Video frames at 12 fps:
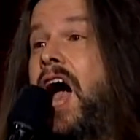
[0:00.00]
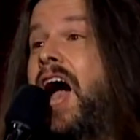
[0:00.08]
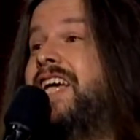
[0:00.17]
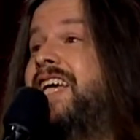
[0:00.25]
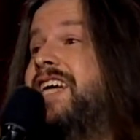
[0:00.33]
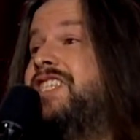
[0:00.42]

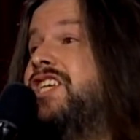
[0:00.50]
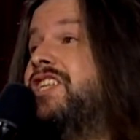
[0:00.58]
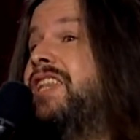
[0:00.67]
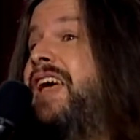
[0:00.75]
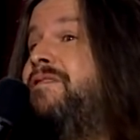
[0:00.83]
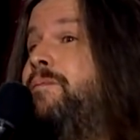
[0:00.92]
I get to
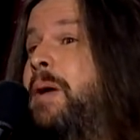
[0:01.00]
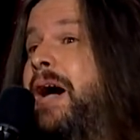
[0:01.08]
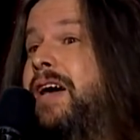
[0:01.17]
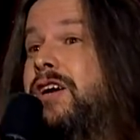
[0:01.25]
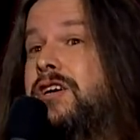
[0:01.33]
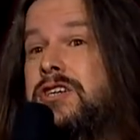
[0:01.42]
live
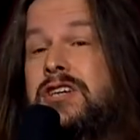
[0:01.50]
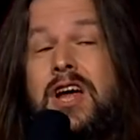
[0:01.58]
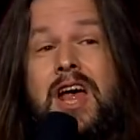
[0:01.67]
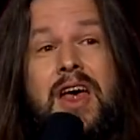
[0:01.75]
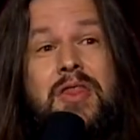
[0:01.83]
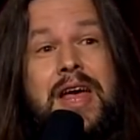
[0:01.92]
better
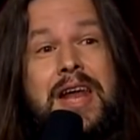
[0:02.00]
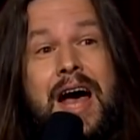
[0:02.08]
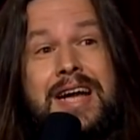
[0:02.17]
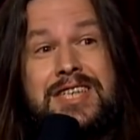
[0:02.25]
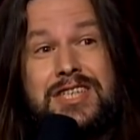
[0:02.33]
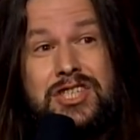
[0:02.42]
than
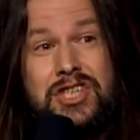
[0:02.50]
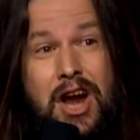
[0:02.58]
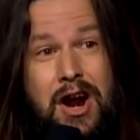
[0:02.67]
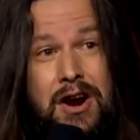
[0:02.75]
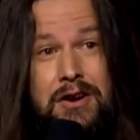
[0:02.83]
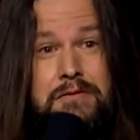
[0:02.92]
I
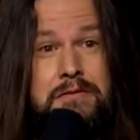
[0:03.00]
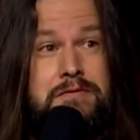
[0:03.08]
deserve.